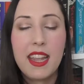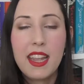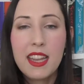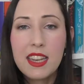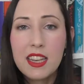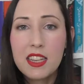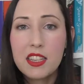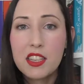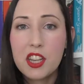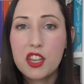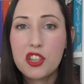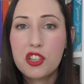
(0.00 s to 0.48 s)

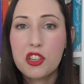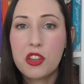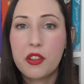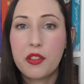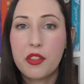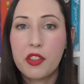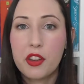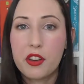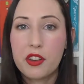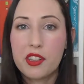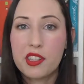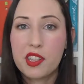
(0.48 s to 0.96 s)
In
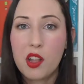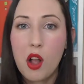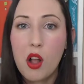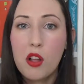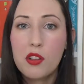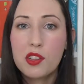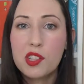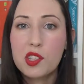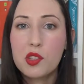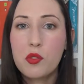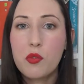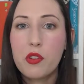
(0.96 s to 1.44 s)
addition, there is
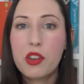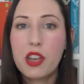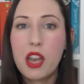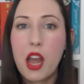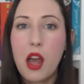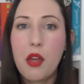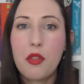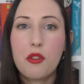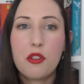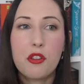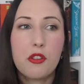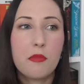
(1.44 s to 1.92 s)
also
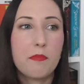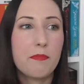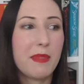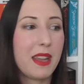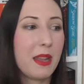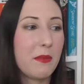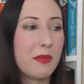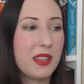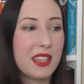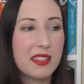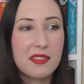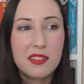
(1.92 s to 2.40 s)
another
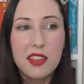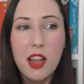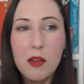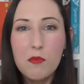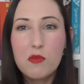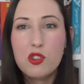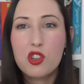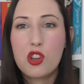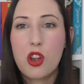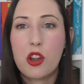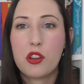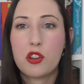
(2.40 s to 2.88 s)
maybe
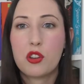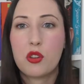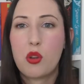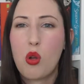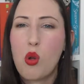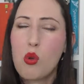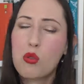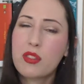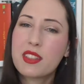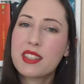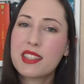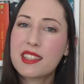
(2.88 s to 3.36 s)

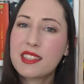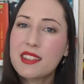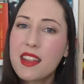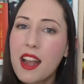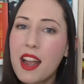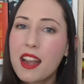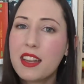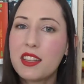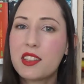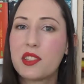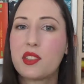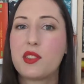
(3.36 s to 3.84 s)
subgenre or
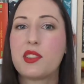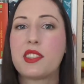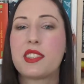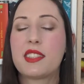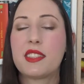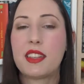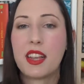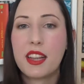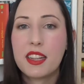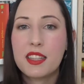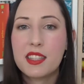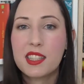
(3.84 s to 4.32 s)
side to
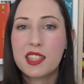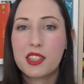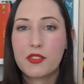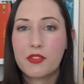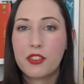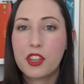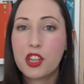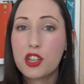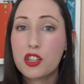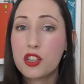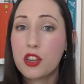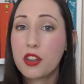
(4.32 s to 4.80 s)
science
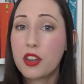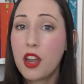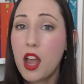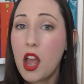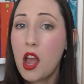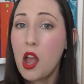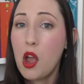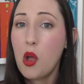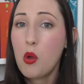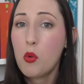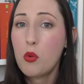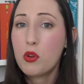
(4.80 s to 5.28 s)
fiction,
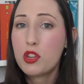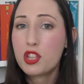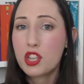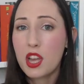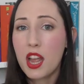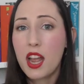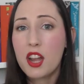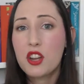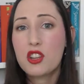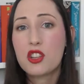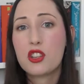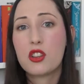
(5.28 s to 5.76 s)
which
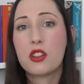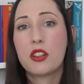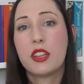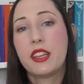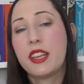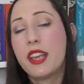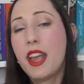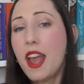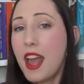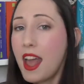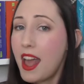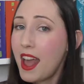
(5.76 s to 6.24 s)

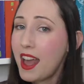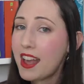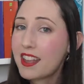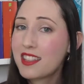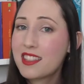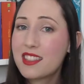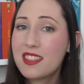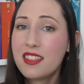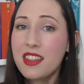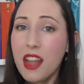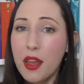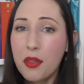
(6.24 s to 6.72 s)
actually
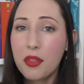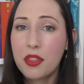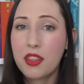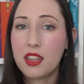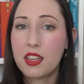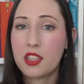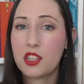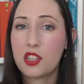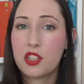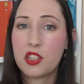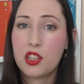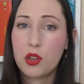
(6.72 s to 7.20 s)
has
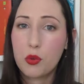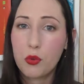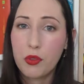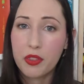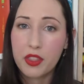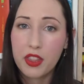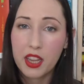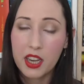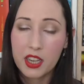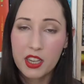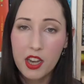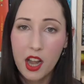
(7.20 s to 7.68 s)
nothing to do
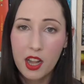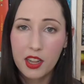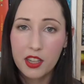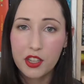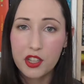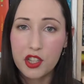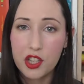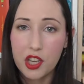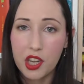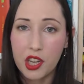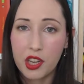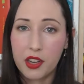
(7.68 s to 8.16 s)
with
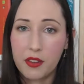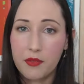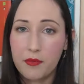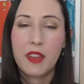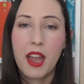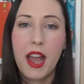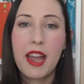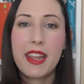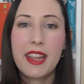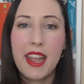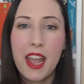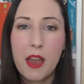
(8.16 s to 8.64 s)
technology.
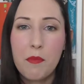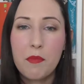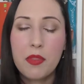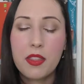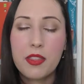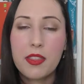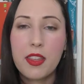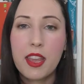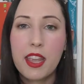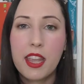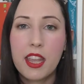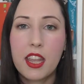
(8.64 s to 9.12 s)
I am
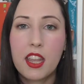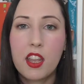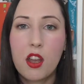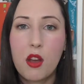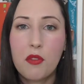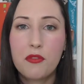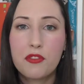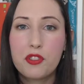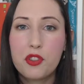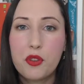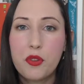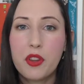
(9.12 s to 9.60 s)
thinking
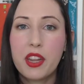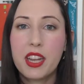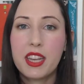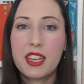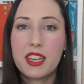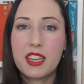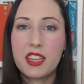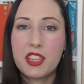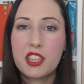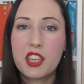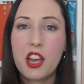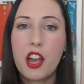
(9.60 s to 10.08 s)
of doing
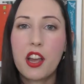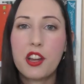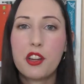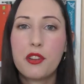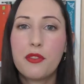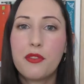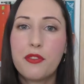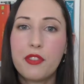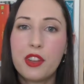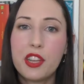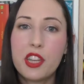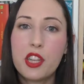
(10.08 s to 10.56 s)
an
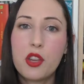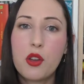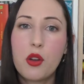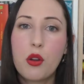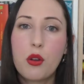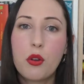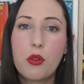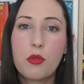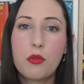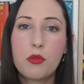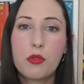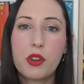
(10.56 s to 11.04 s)
entire
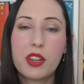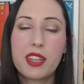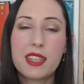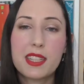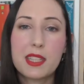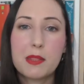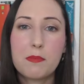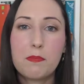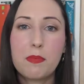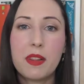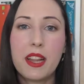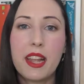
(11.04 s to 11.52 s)
video
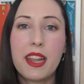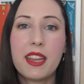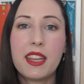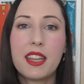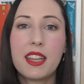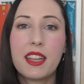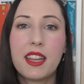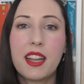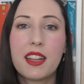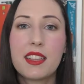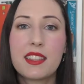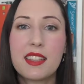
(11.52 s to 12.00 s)

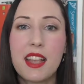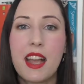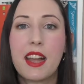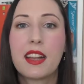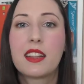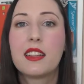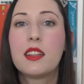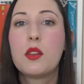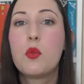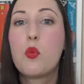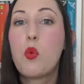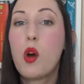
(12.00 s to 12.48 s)
explaining
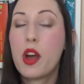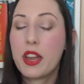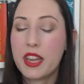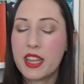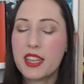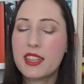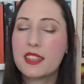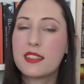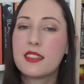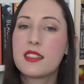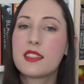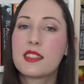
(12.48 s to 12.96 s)
exactly
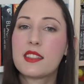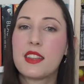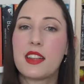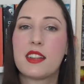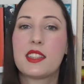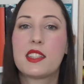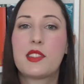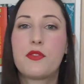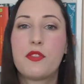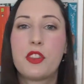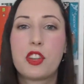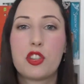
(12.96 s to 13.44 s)
what is the
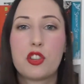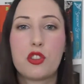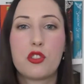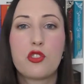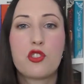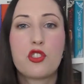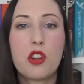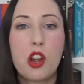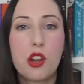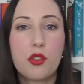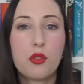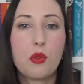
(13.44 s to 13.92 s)
science
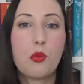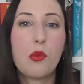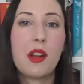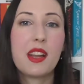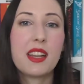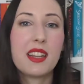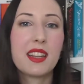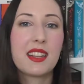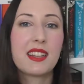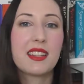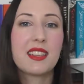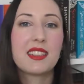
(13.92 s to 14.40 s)
fiction genre,
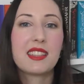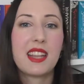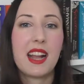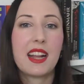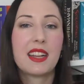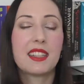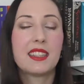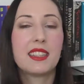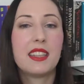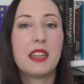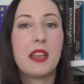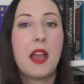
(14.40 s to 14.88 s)
what
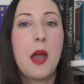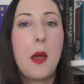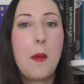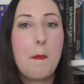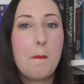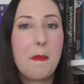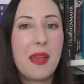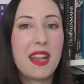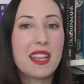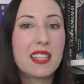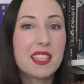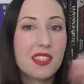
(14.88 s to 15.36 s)
exactly
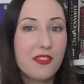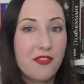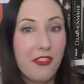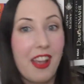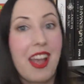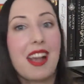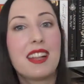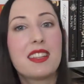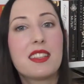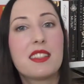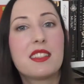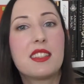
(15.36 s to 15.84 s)
makes
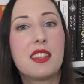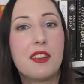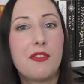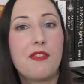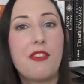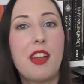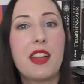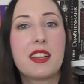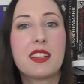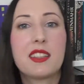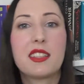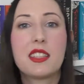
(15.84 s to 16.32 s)

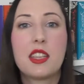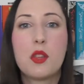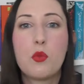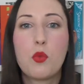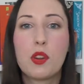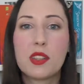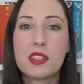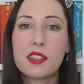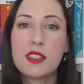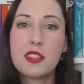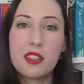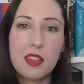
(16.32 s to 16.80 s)
fantasy,
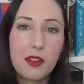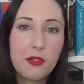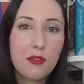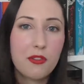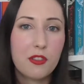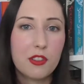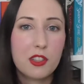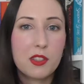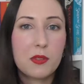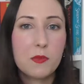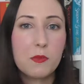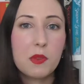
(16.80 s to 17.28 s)
what's the
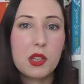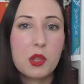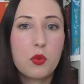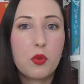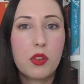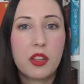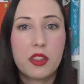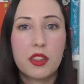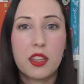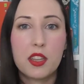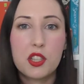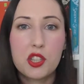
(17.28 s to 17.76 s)
difference
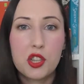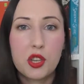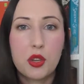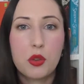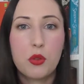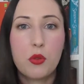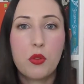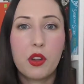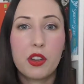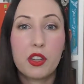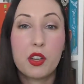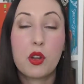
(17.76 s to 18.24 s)
between the
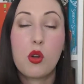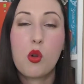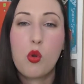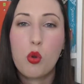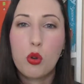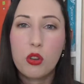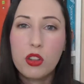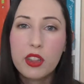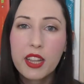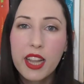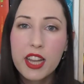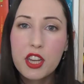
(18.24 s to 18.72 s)
two and the
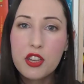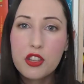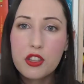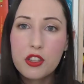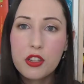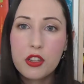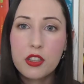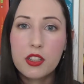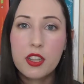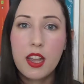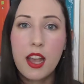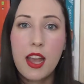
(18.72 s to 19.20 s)

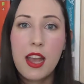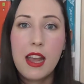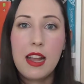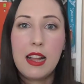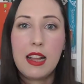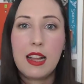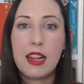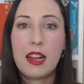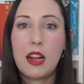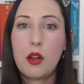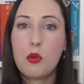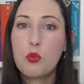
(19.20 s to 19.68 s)
correlation.
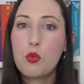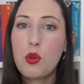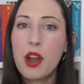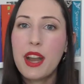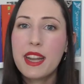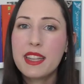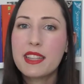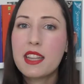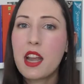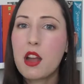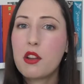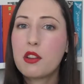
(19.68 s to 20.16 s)

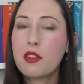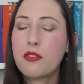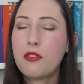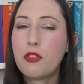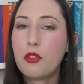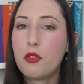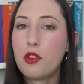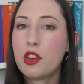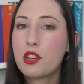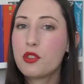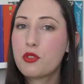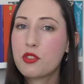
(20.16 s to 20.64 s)
Write down if
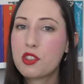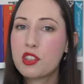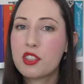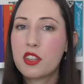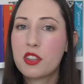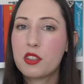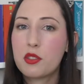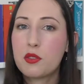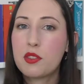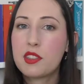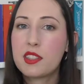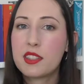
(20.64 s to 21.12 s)
you're
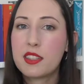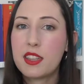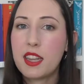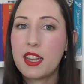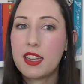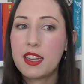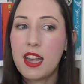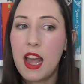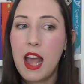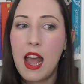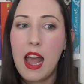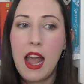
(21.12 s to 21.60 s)
interested to see
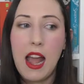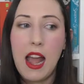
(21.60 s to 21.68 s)
it.